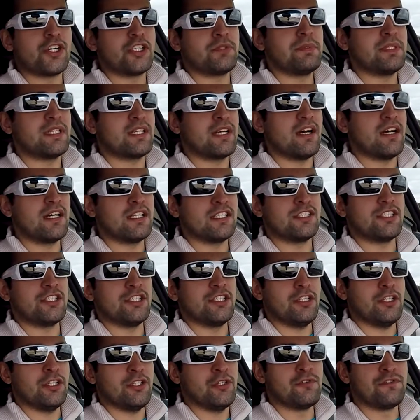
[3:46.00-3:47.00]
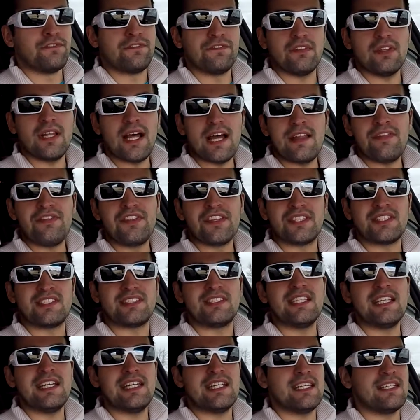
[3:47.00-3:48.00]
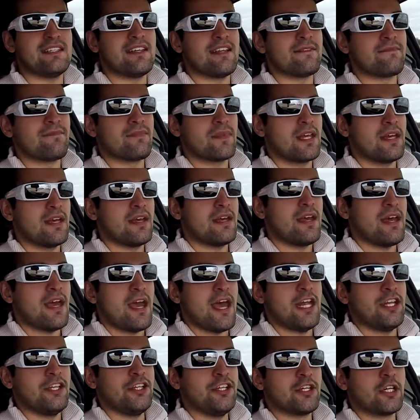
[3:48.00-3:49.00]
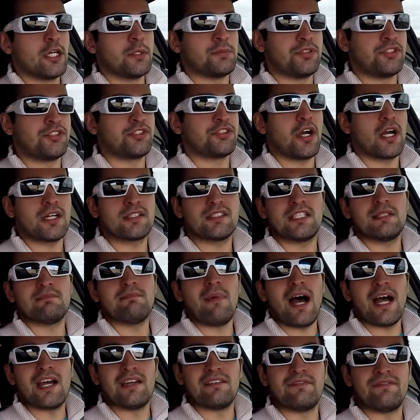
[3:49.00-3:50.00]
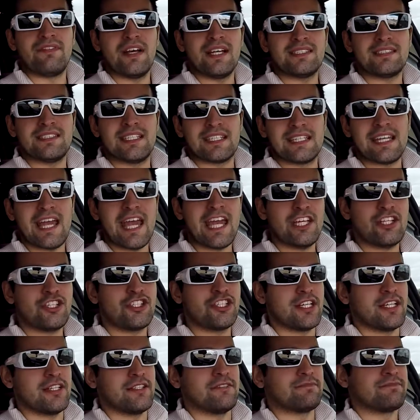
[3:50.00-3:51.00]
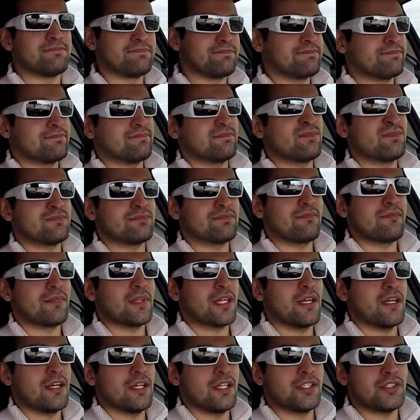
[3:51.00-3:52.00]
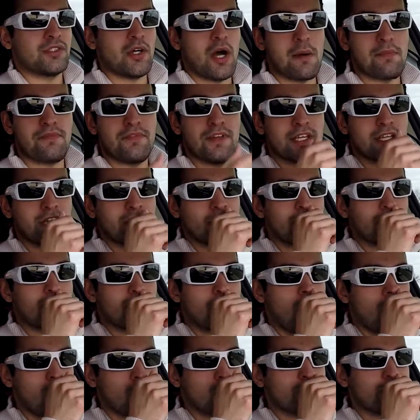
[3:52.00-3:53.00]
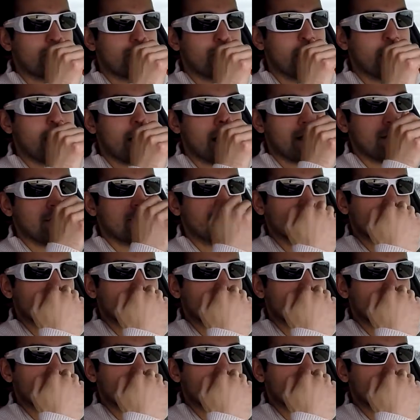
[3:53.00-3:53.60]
because you fled the scene and you're obstructing my investigation. So I'm thinking, oh shit,